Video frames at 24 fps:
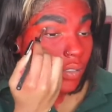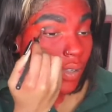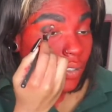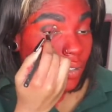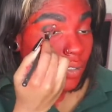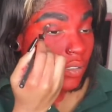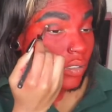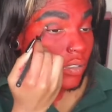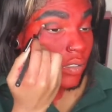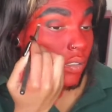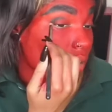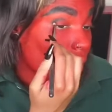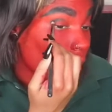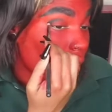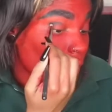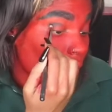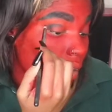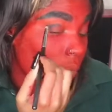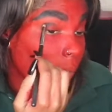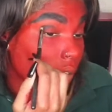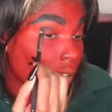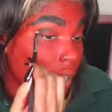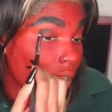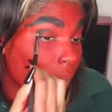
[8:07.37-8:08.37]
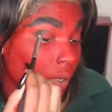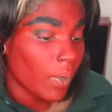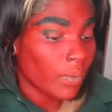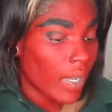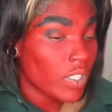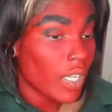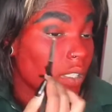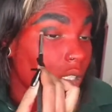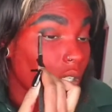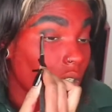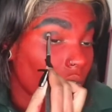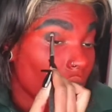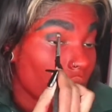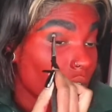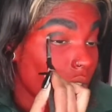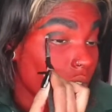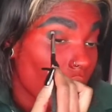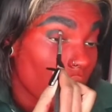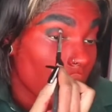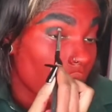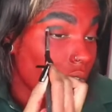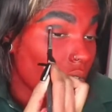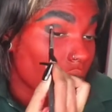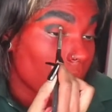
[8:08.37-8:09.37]
it was like this shadow powder,
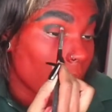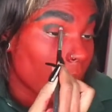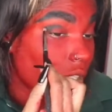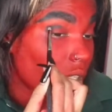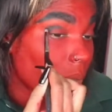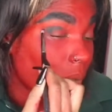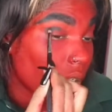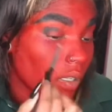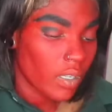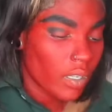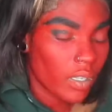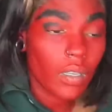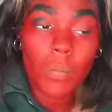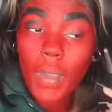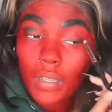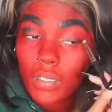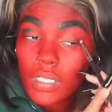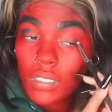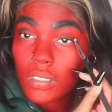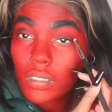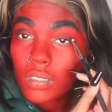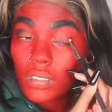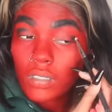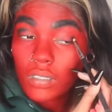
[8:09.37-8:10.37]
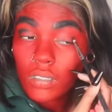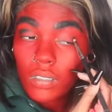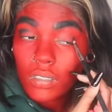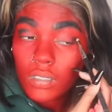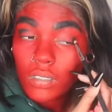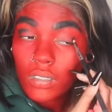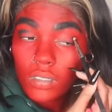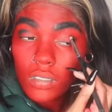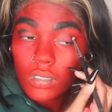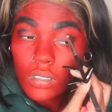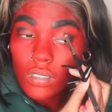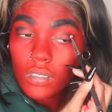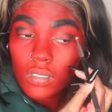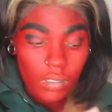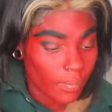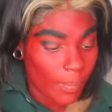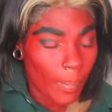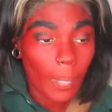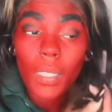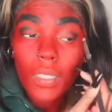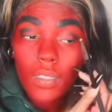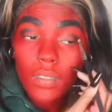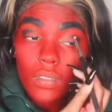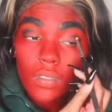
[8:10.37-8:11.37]
but it wasn't dark enough, so I
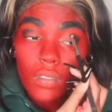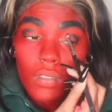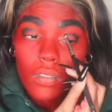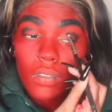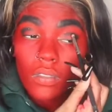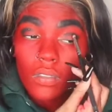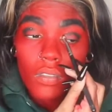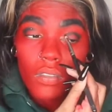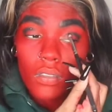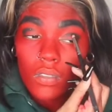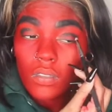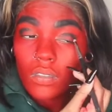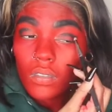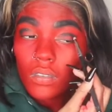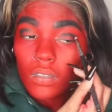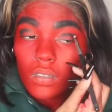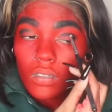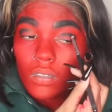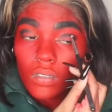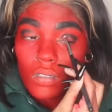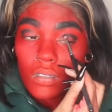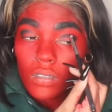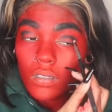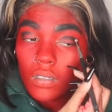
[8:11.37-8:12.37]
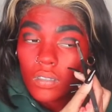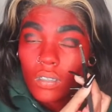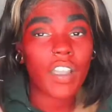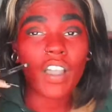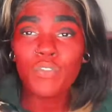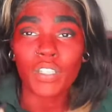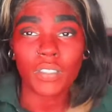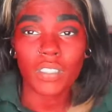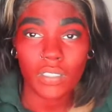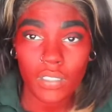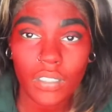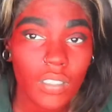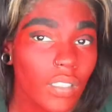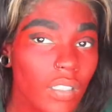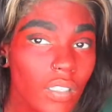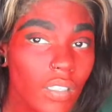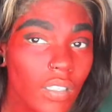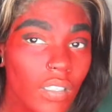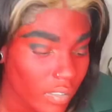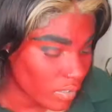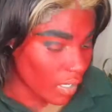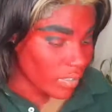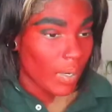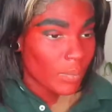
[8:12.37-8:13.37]
grabbed my crayon case. I grabbed
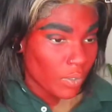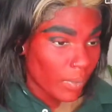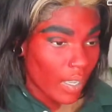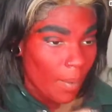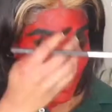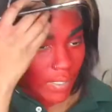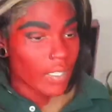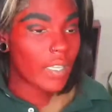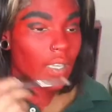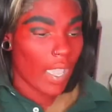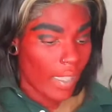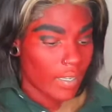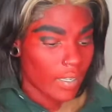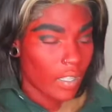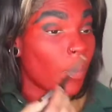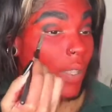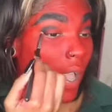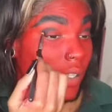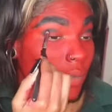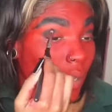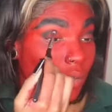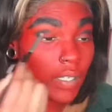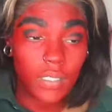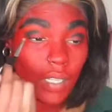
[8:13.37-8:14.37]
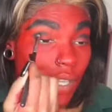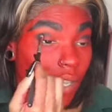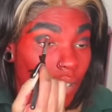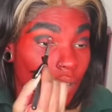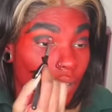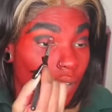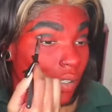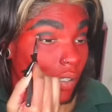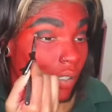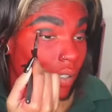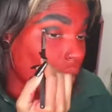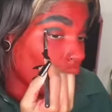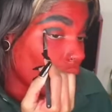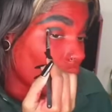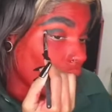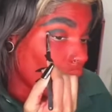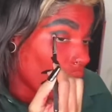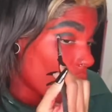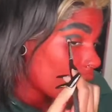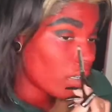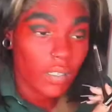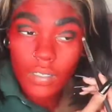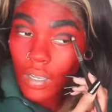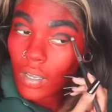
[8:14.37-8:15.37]
the black shade, which is a really
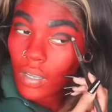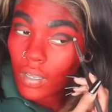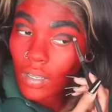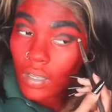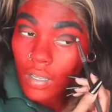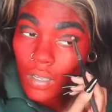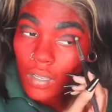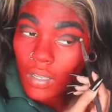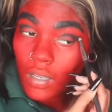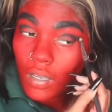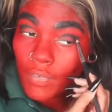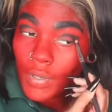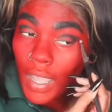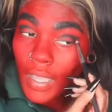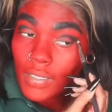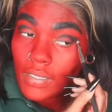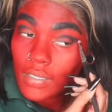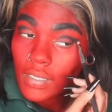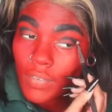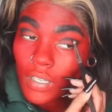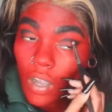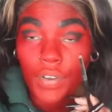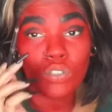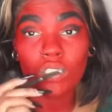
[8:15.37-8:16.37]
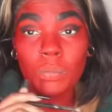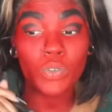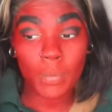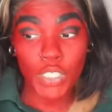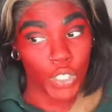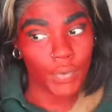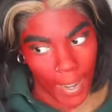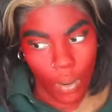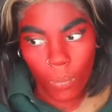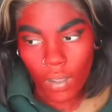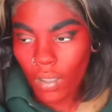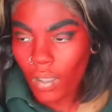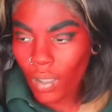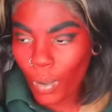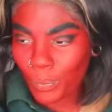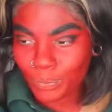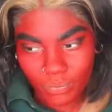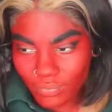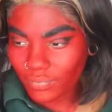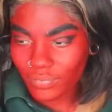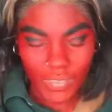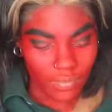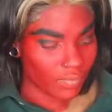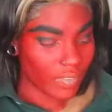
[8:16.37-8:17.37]
dark black. It's a really
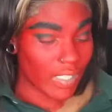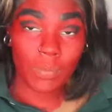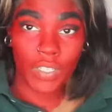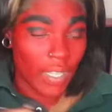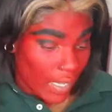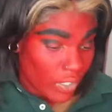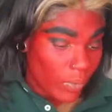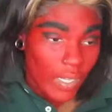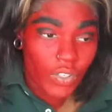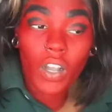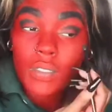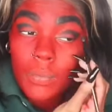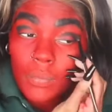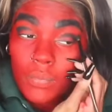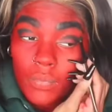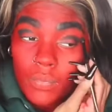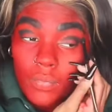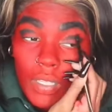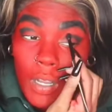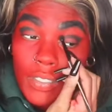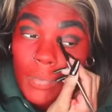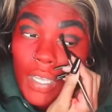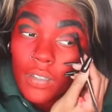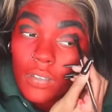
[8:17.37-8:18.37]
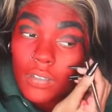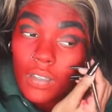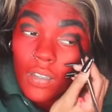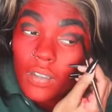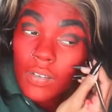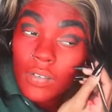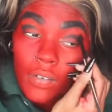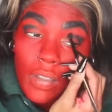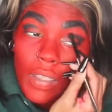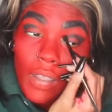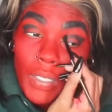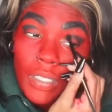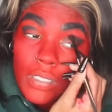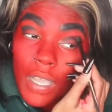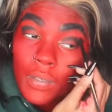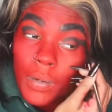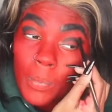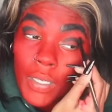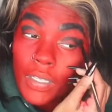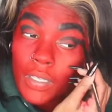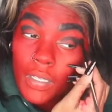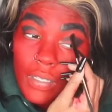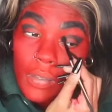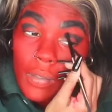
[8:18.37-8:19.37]
good black, I'm not gonna lie. I would
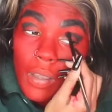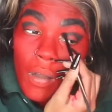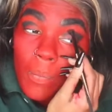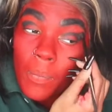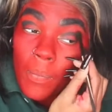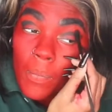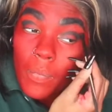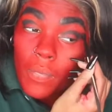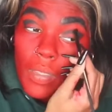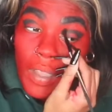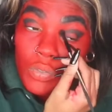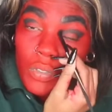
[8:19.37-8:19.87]
definitely